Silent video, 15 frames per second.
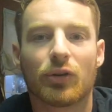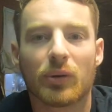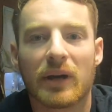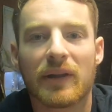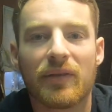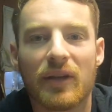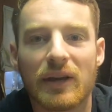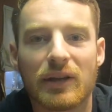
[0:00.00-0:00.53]
so
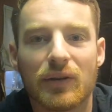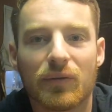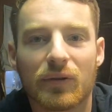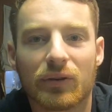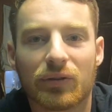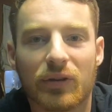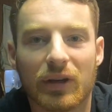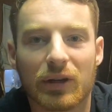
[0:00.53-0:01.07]
again, thank you
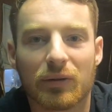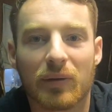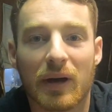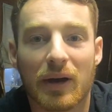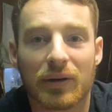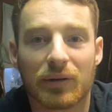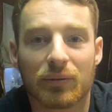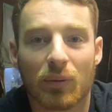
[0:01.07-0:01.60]
for sticking
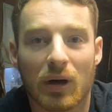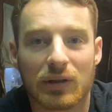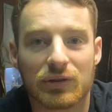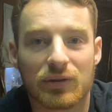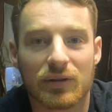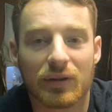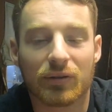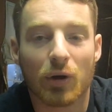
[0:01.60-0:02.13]
around and
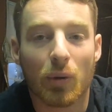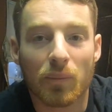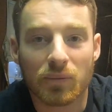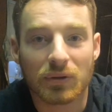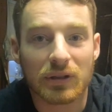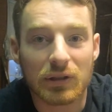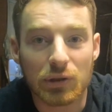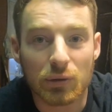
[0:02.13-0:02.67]
watching this.
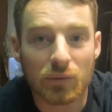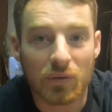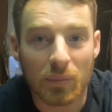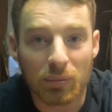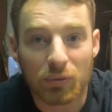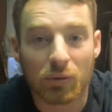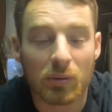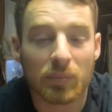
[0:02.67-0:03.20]
Hopefully you've
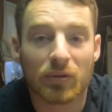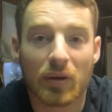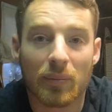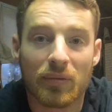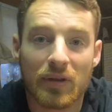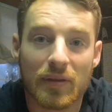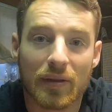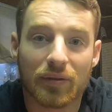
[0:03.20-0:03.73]
absorbed
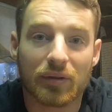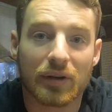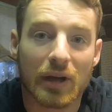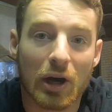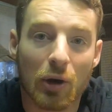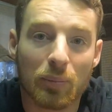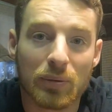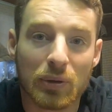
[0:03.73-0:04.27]
something that's going to
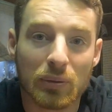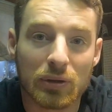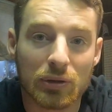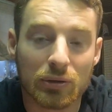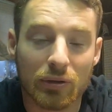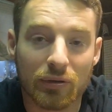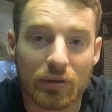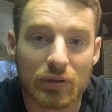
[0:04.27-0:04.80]
help you in
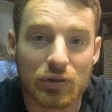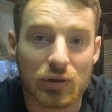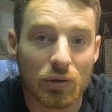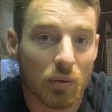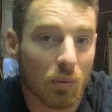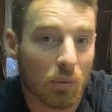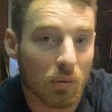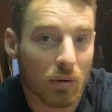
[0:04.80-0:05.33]
your decision
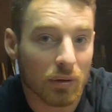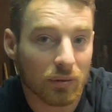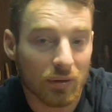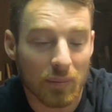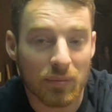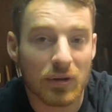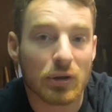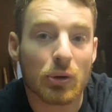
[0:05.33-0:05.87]
or
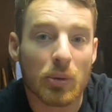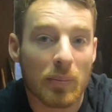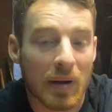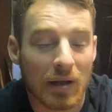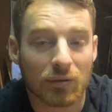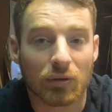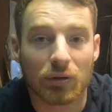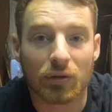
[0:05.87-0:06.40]
something you can
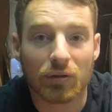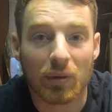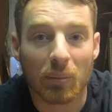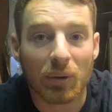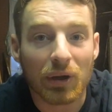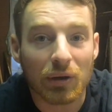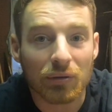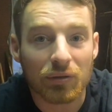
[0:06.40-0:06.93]
pass on to
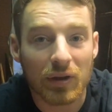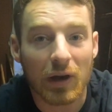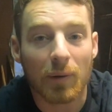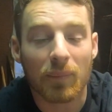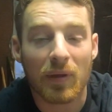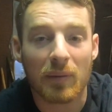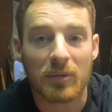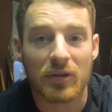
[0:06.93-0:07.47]
someone else to
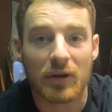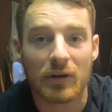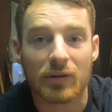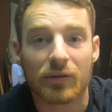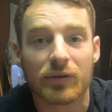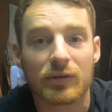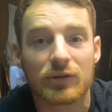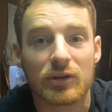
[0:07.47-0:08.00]
help them in their
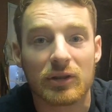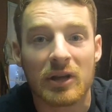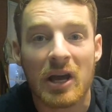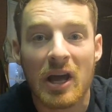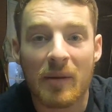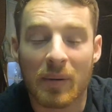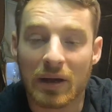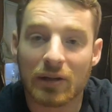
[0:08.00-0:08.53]
decision.
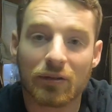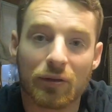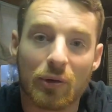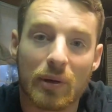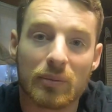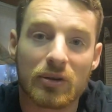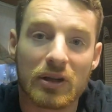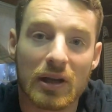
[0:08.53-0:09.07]
My
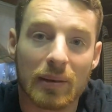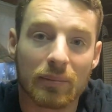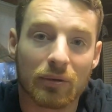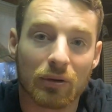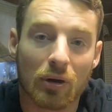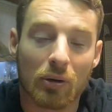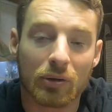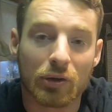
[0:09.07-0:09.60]
Instagram
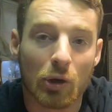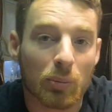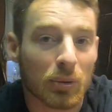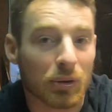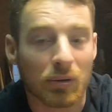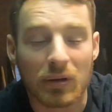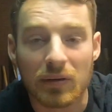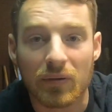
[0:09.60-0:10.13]
DMs are always
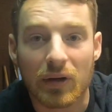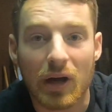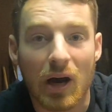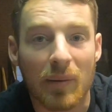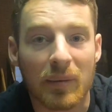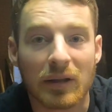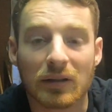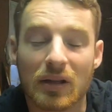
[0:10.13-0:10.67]
open, or leave a
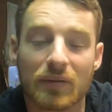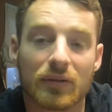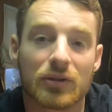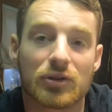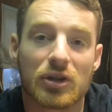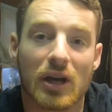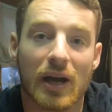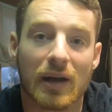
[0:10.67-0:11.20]
comment. Love to
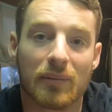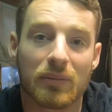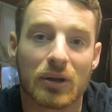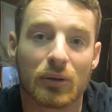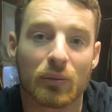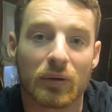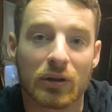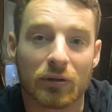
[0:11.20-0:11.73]
chat and be
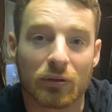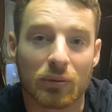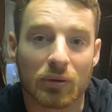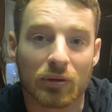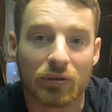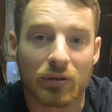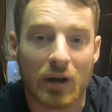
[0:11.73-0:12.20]
a resource.